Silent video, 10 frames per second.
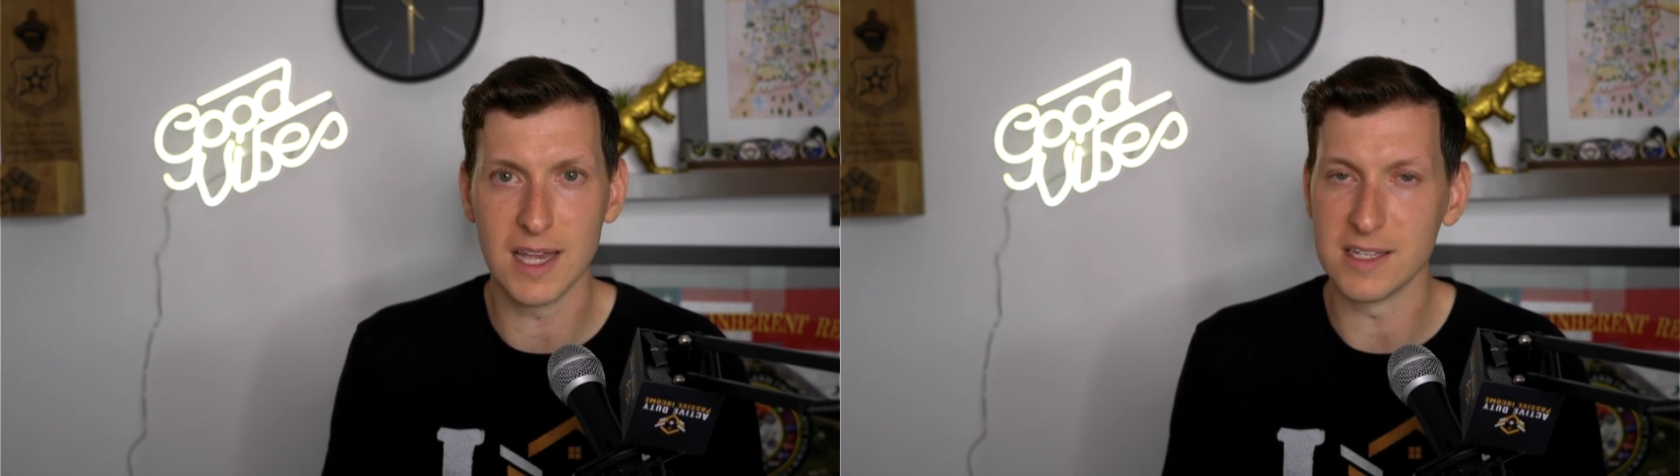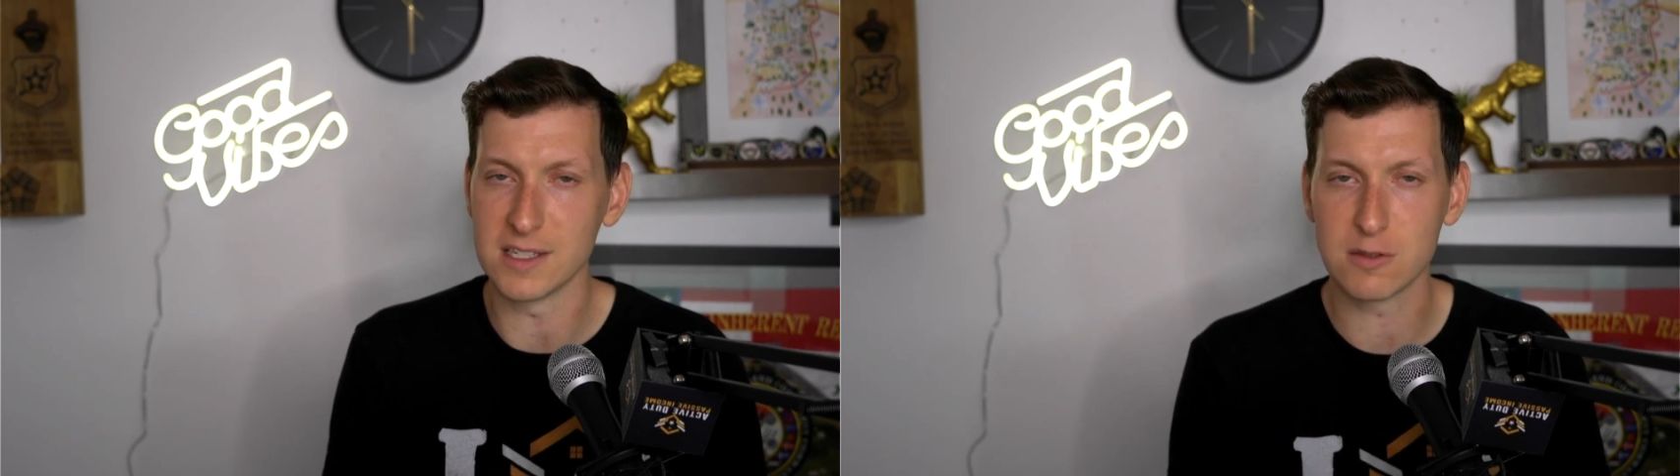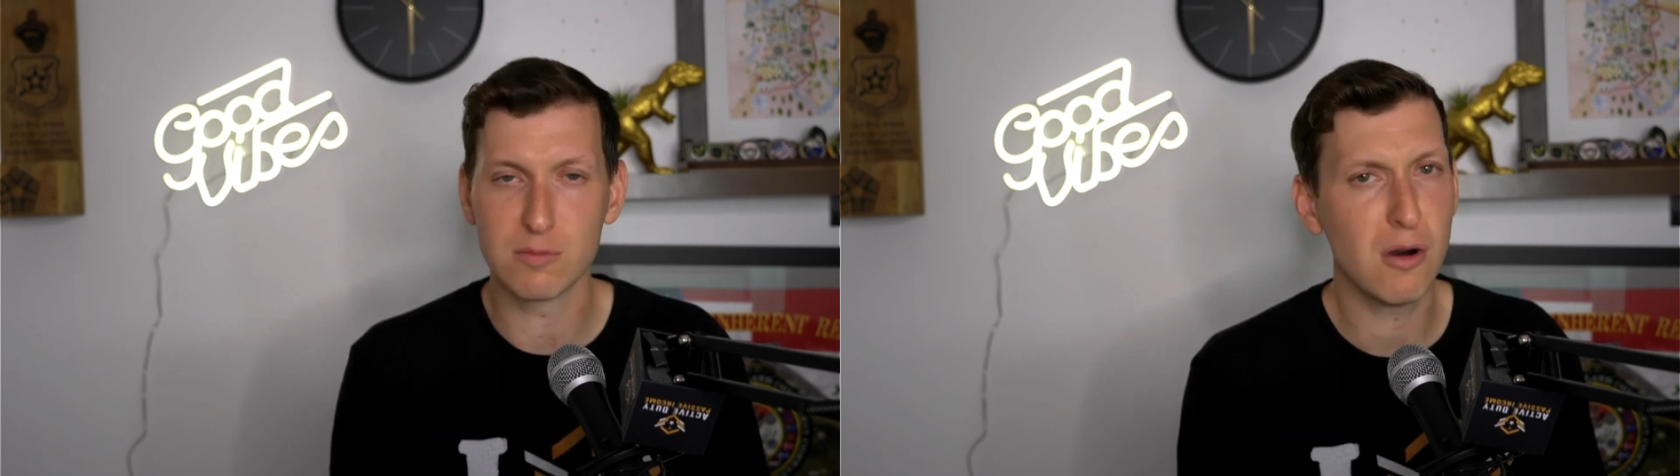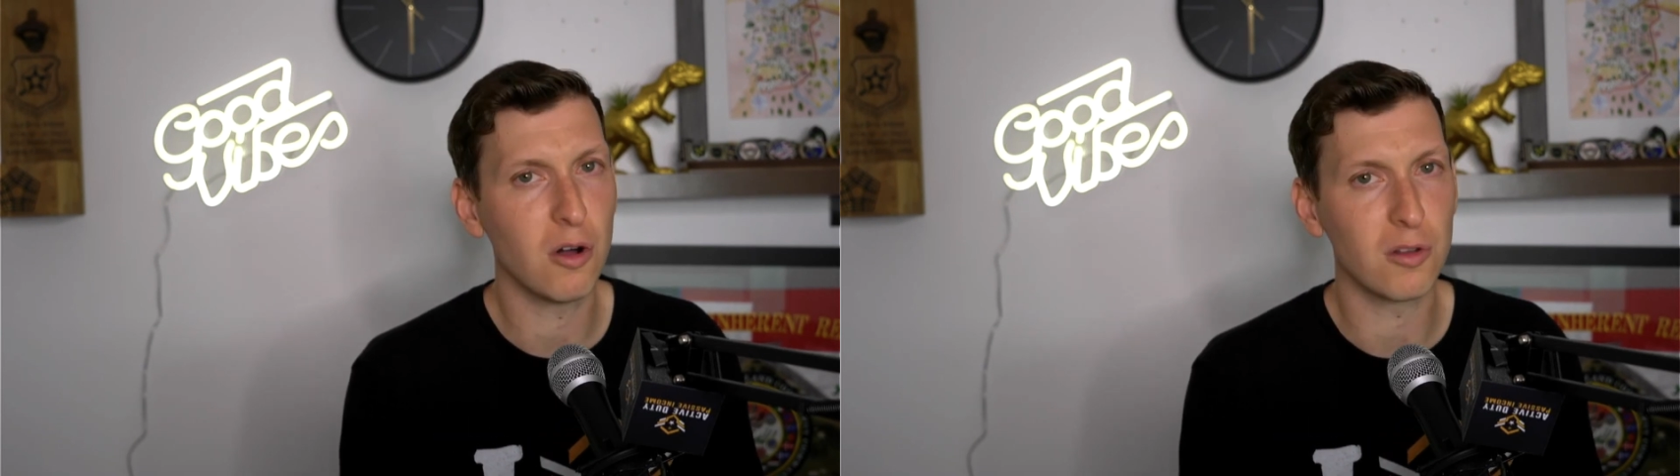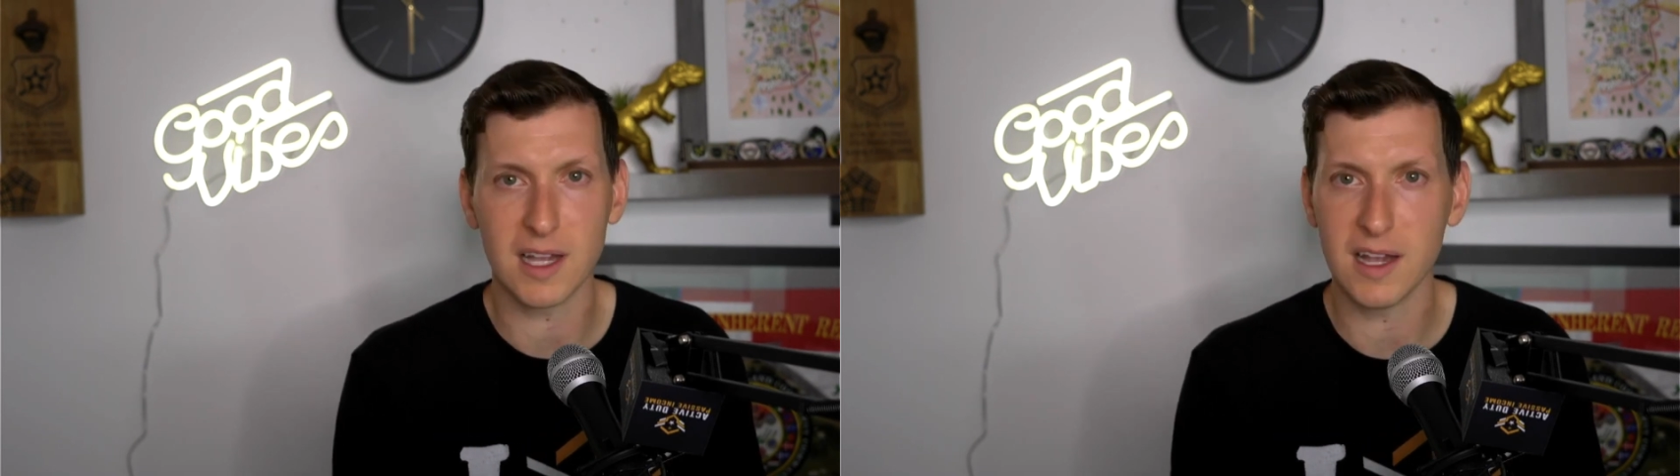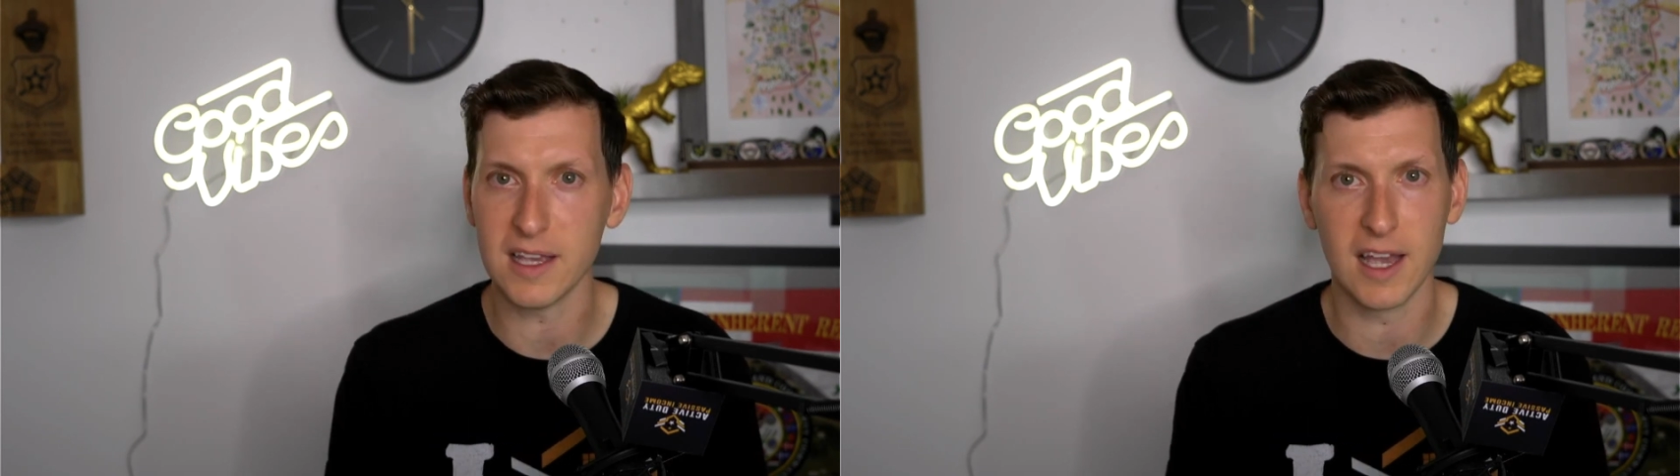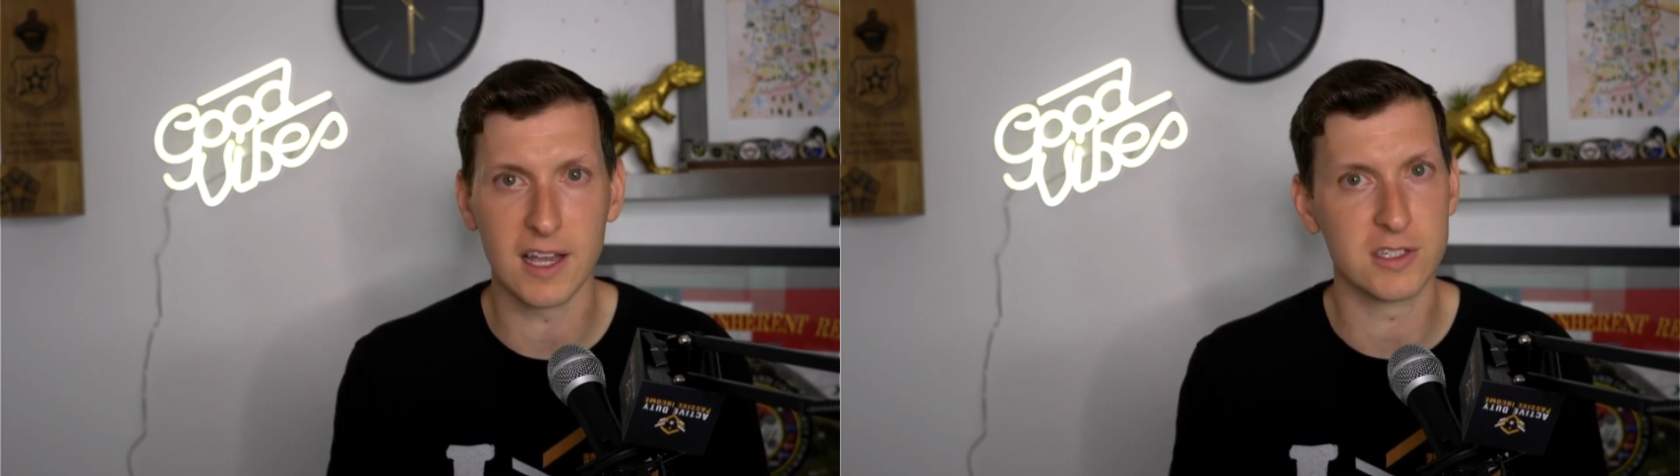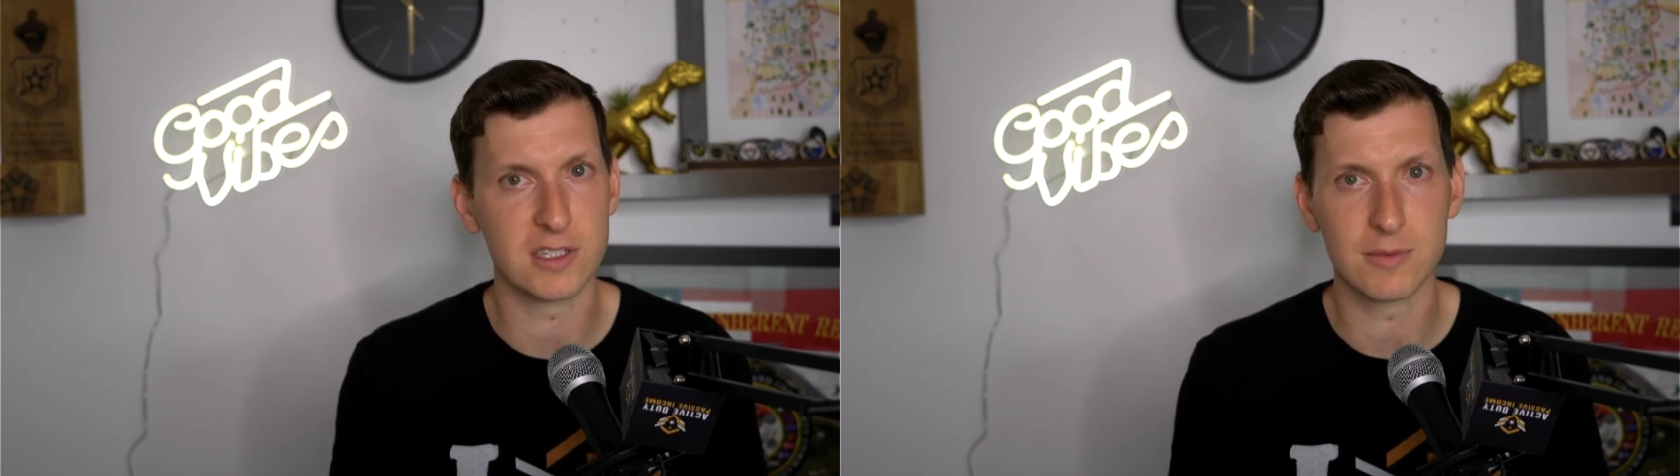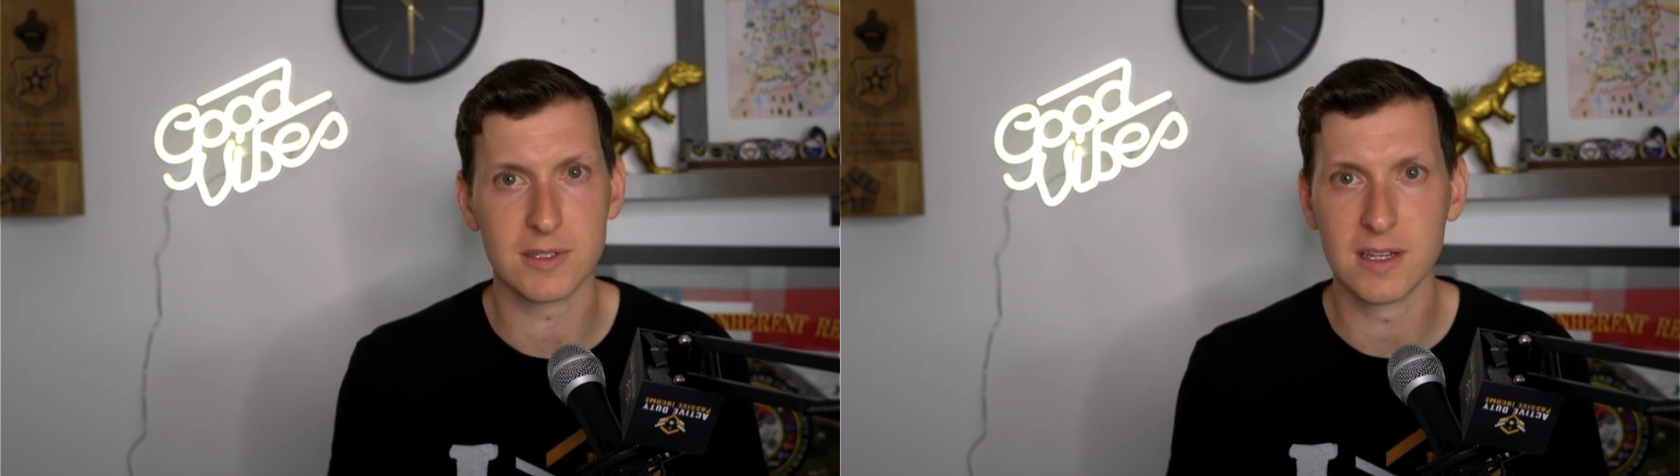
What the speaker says: small, tiny action steps,